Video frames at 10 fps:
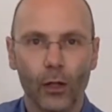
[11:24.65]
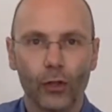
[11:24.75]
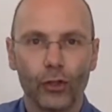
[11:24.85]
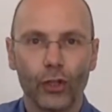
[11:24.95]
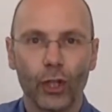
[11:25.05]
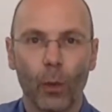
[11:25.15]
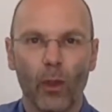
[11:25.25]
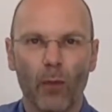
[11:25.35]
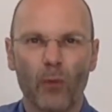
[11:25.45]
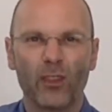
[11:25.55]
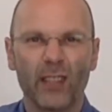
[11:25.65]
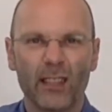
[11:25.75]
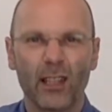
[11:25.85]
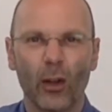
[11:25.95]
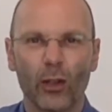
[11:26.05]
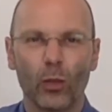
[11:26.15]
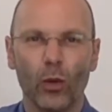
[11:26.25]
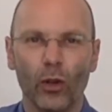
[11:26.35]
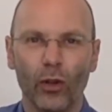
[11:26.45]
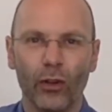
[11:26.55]
Do you know what the most disliked
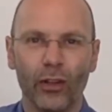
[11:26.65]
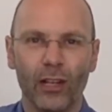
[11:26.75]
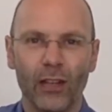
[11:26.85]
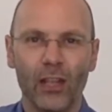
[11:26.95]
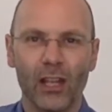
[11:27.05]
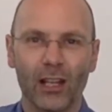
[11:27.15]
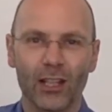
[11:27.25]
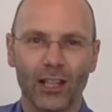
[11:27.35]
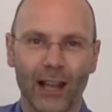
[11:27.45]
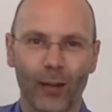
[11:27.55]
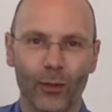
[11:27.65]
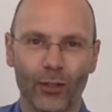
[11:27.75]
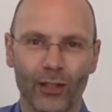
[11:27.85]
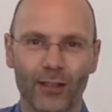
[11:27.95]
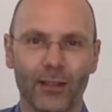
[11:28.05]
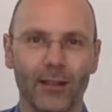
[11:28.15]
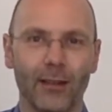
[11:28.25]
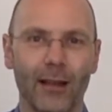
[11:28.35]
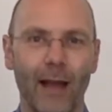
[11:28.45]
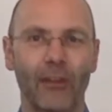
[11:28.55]
word in the English language is?
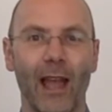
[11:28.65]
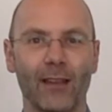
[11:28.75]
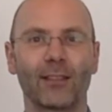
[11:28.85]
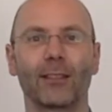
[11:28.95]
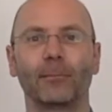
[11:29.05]
Have a guess.